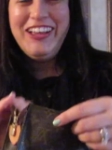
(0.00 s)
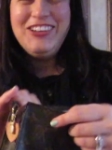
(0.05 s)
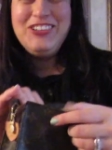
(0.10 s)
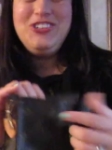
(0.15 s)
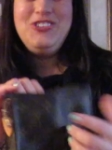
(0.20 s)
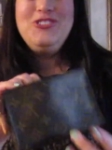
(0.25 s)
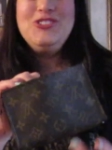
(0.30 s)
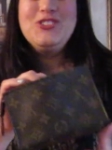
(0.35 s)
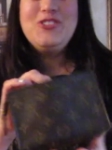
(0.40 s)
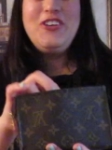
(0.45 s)

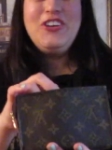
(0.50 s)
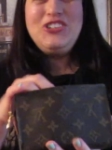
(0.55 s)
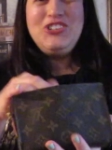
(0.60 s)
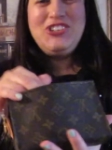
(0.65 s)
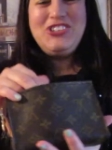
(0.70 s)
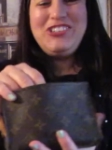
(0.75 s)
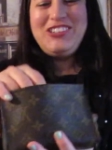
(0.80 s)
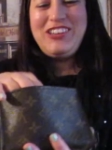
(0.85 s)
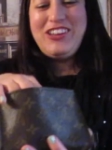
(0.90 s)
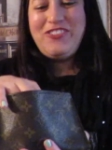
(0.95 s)
she was
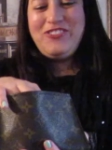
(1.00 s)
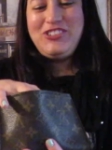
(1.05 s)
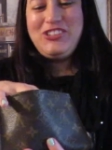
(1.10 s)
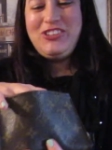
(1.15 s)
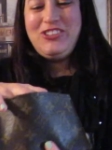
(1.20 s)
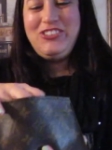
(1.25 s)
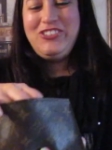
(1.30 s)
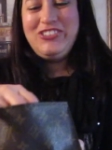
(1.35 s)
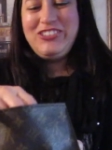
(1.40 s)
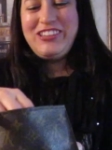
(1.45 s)
gracious enough
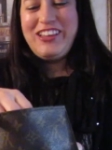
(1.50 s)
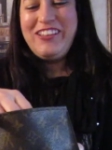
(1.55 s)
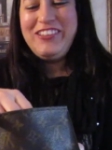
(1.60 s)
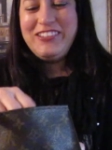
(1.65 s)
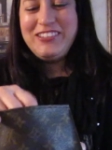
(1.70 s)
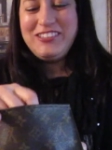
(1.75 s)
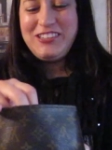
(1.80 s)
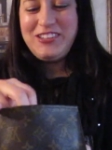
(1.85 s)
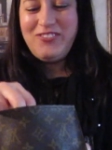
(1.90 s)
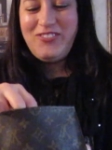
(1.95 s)
to sell
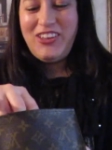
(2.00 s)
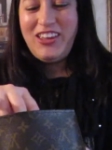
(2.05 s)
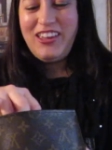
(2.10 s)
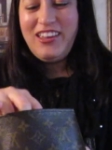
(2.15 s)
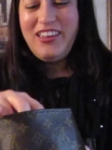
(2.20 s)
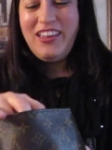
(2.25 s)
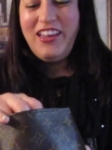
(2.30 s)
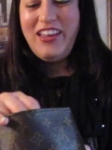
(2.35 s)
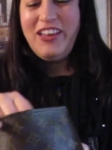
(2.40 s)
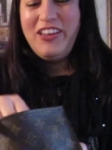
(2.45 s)
it to me.
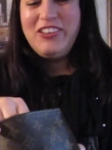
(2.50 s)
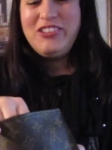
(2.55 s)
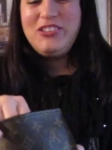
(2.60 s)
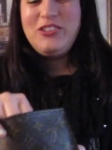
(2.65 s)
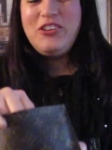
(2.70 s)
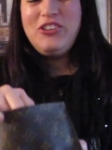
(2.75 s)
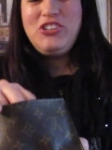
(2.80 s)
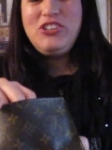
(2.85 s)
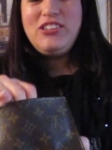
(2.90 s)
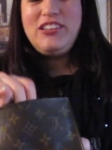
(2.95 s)
So
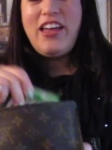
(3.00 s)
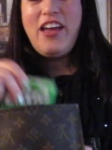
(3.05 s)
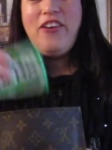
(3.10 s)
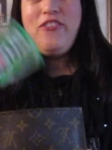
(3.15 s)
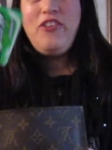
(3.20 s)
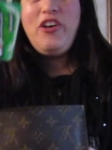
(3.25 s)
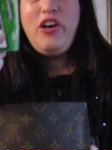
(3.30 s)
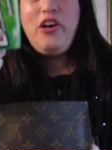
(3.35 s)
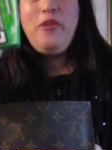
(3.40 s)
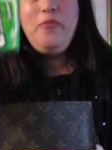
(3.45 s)
I just have
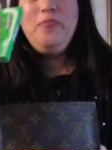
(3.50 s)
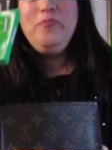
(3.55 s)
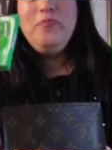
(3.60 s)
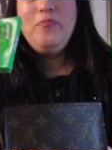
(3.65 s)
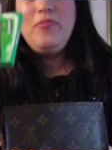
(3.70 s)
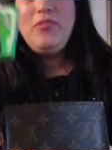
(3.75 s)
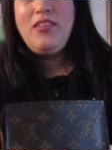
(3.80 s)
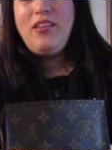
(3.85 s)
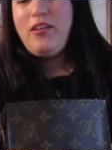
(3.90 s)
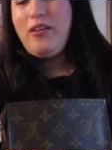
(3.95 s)

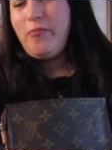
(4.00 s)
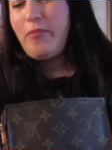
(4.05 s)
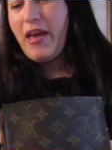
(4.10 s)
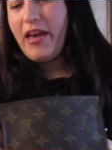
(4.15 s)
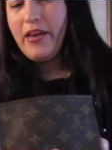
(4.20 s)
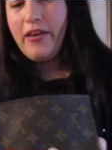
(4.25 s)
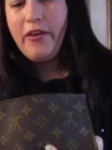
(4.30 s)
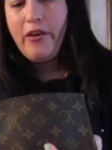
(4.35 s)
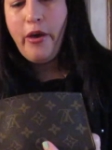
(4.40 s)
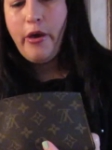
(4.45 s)
um,
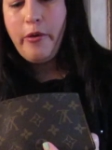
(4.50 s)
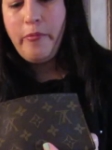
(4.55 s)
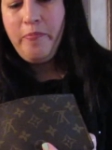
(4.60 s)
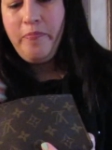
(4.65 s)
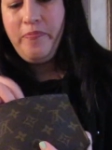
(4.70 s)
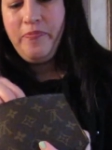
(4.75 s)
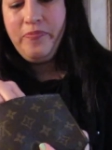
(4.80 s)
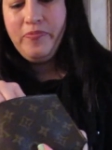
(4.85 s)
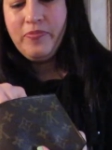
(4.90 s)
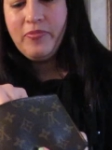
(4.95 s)
pack of
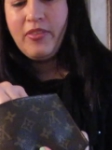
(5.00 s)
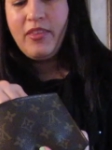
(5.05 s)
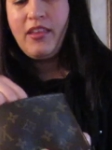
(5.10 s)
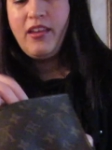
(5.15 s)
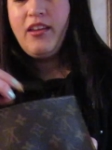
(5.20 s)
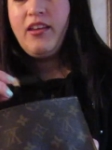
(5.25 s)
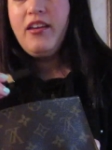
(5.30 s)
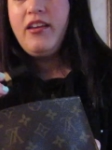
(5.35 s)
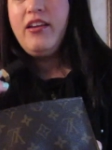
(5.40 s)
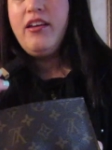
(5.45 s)
gum,
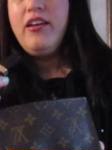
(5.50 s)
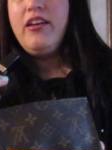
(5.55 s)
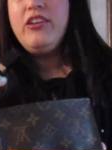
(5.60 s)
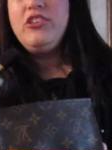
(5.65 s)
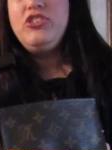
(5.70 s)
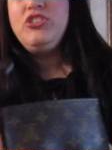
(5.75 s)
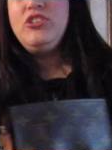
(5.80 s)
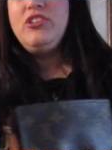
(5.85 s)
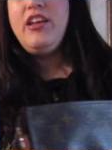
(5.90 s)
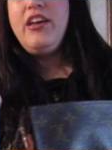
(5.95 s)
a
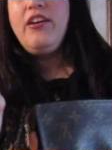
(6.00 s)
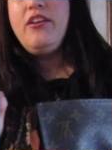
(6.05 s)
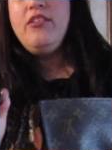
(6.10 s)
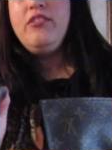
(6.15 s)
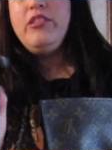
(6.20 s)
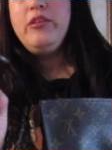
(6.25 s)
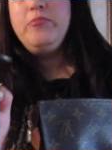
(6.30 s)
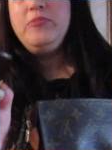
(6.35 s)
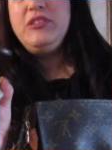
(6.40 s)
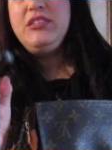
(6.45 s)
Chanel
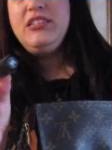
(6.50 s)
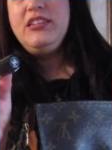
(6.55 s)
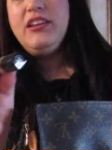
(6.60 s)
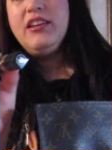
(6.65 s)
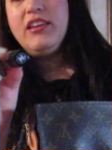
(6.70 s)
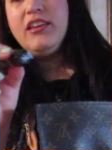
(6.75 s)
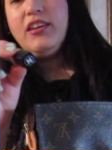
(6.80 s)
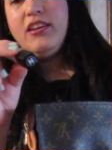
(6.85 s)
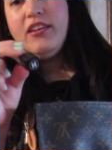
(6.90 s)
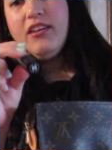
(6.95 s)

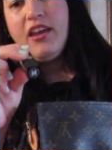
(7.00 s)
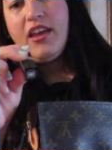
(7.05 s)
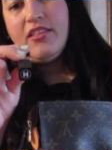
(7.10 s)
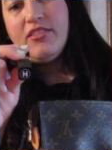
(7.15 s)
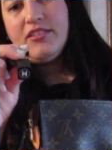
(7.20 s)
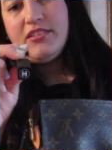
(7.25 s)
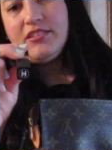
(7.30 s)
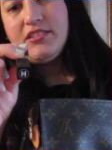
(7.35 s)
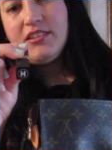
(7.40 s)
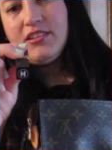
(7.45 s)
lipstick, and
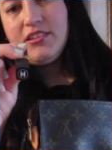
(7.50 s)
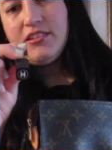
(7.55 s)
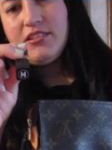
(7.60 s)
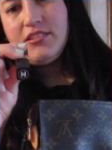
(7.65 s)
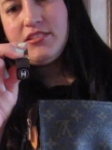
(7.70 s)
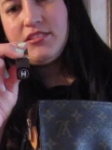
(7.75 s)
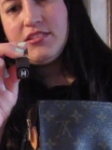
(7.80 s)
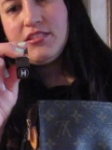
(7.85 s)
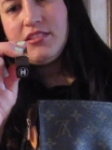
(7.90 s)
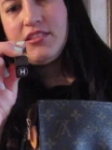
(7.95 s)
this
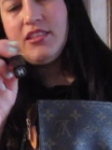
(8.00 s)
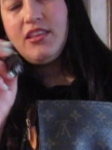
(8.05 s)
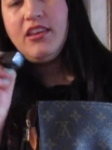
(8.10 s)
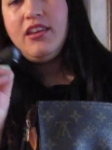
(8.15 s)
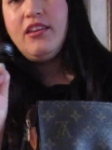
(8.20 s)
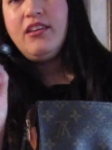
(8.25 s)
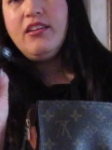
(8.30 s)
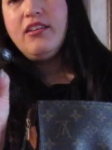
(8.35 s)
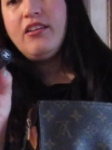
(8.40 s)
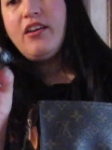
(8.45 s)
is
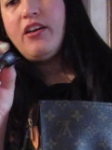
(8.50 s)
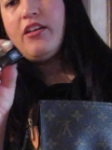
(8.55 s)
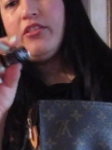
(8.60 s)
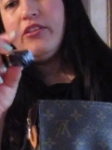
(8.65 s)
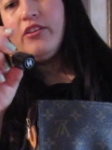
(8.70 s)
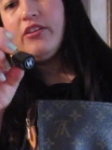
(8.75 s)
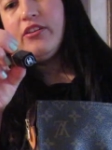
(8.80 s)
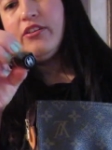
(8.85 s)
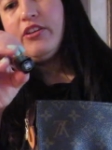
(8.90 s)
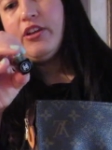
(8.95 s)
the
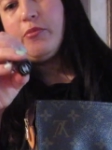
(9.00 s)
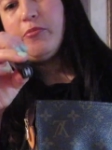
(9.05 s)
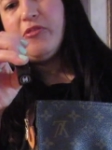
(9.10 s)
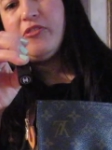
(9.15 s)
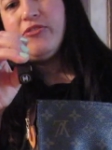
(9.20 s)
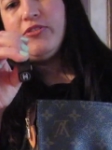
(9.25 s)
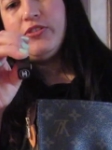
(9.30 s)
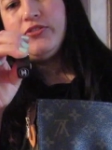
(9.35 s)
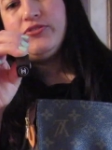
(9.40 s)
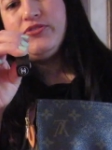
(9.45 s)
color number
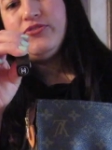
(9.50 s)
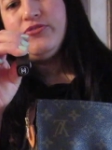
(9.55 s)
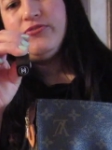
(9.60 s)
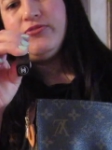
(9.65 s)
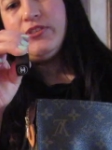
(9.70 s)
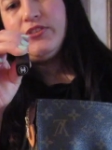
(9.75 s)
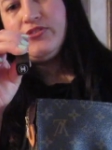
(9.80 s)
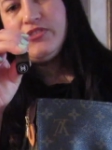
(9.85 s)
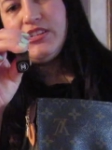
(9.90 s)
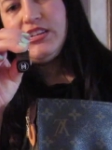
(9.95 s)

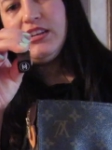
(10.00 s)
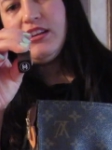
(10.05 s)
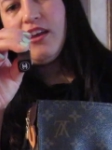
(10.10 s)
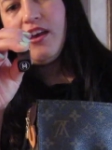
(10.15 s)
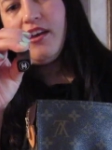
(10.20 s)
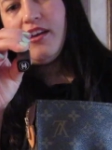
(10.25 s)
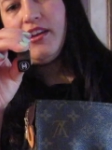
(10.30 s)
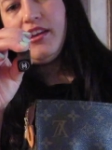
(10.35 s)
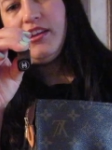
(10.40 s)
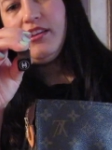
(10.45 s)

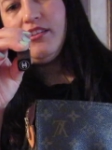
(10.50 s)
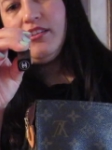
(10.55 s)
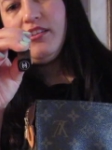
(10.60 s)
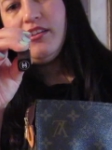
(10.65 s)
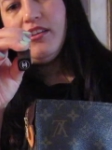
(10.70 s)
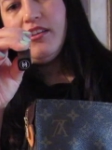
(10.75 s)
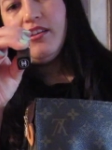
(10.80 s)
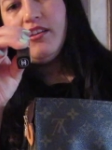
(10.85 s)
59,